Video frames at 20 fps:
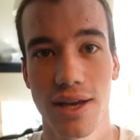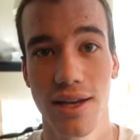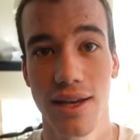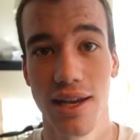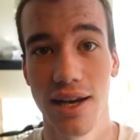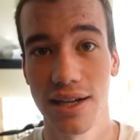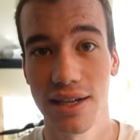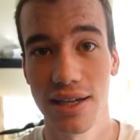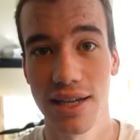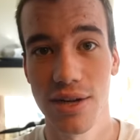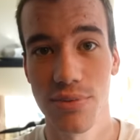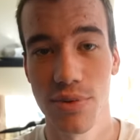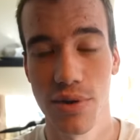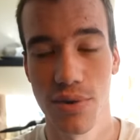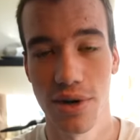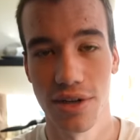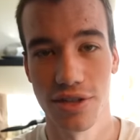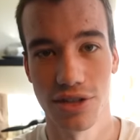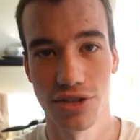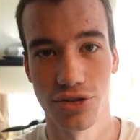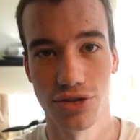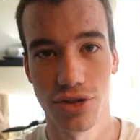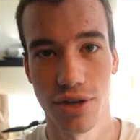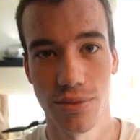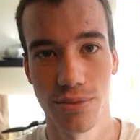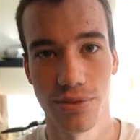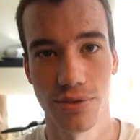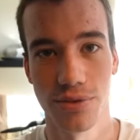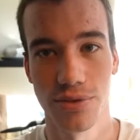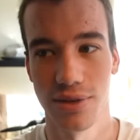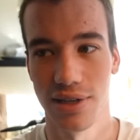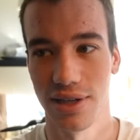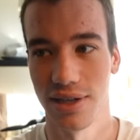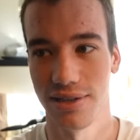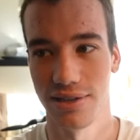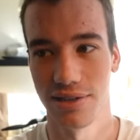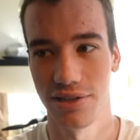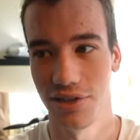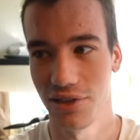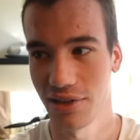Luckily, we weren't in trouble,
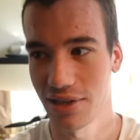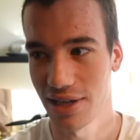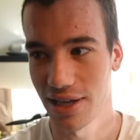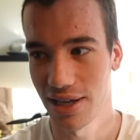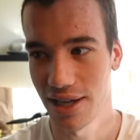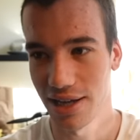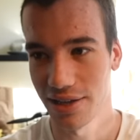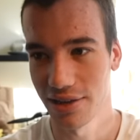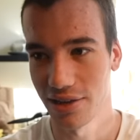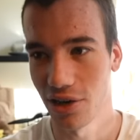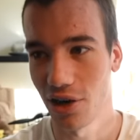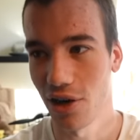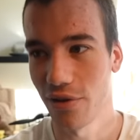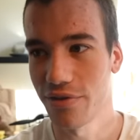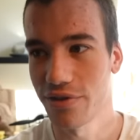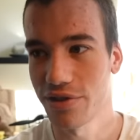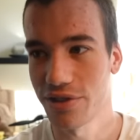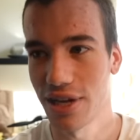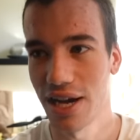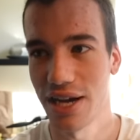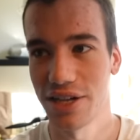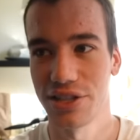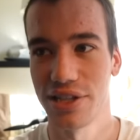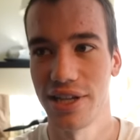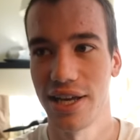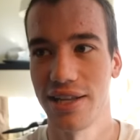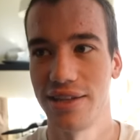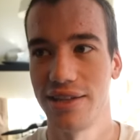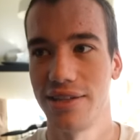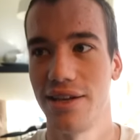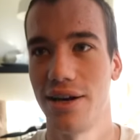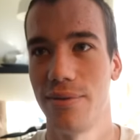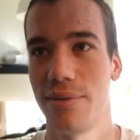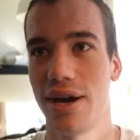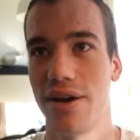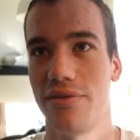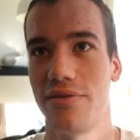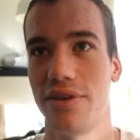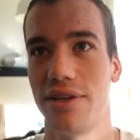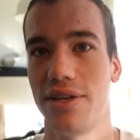and Gyuke and the officer actually ended up
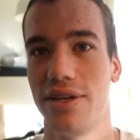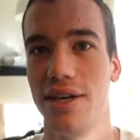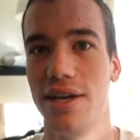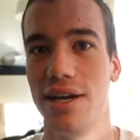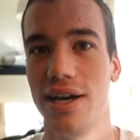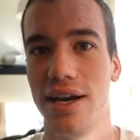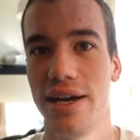having